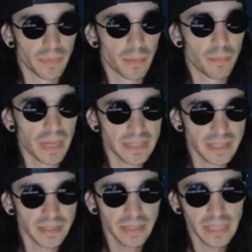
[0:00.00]

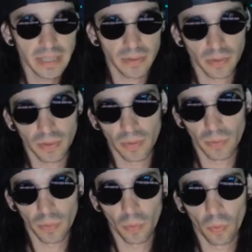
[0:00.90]
basically
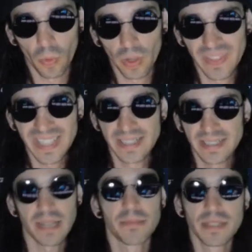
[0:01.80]
what this
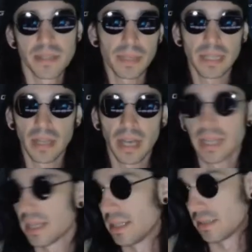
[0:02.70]
seems to be
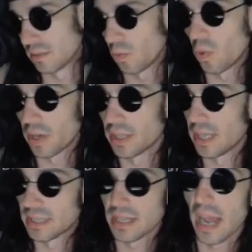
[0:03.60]
like is, one,
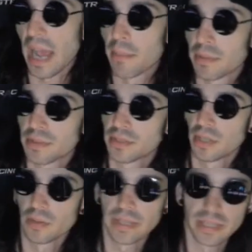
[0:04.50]
it's an app,
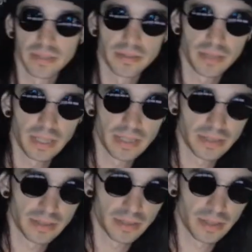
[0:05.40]
so it
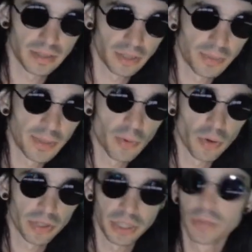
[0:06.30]
is a little bit
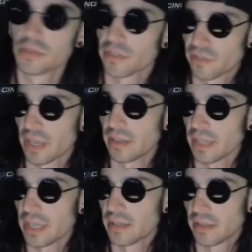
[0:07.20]
more user
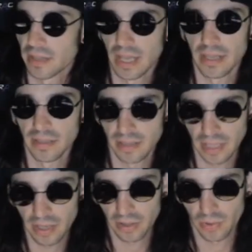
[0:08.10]
friendly than
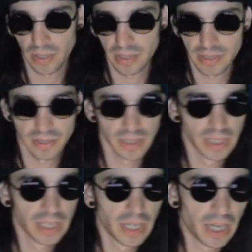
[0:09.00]
the other ones,
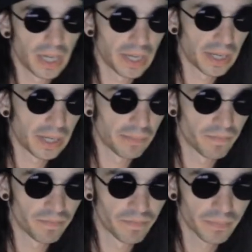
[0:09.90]

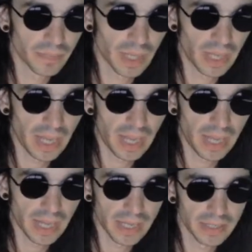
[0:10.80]
and
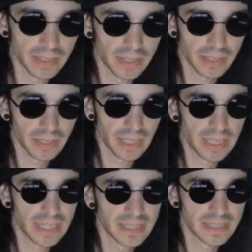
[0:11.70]
it
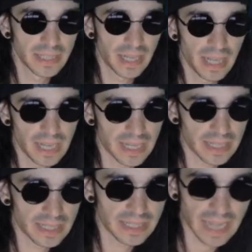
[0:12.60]
is
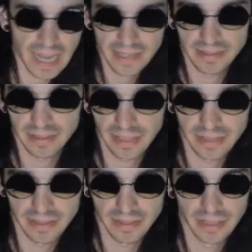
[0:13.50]
a gasless